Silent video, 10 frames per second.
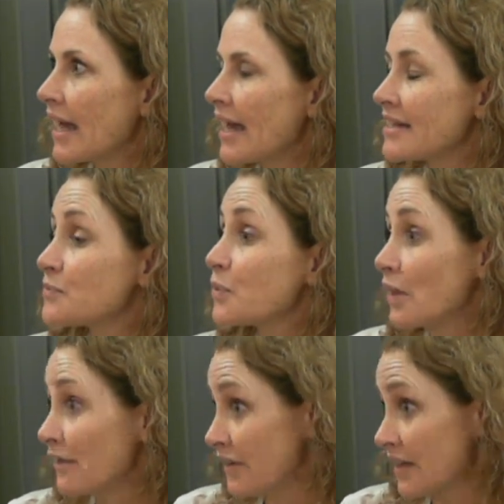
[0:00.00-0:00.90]
as
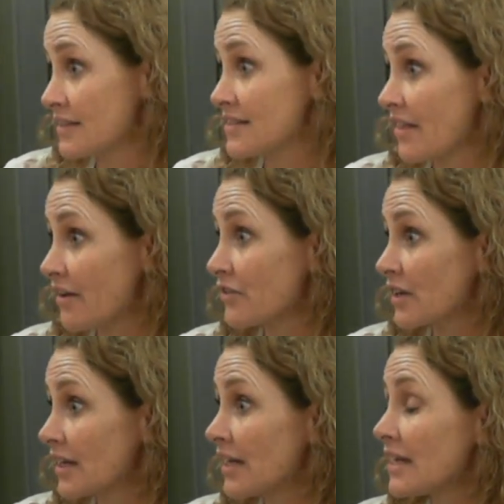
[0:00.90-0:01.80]
prolific in South
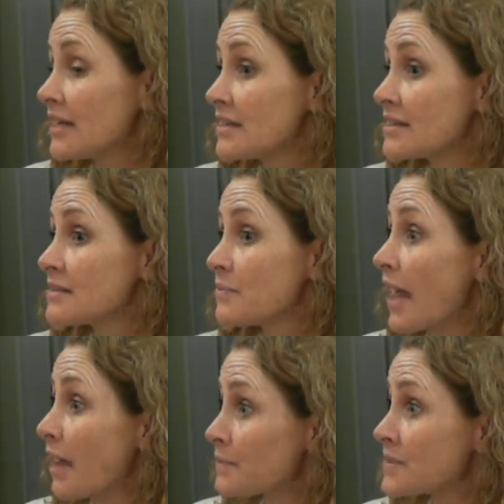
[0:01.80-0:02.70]
Africa is
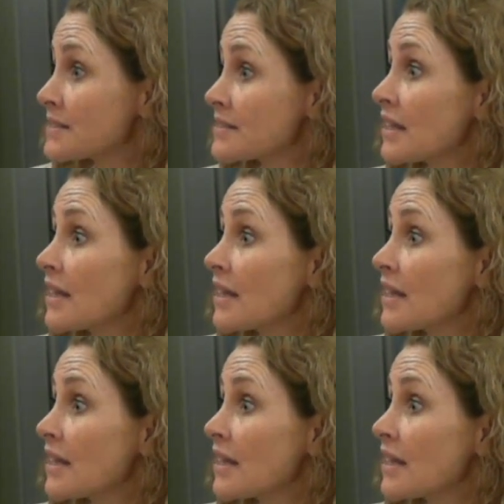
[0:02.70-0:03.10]
perhaps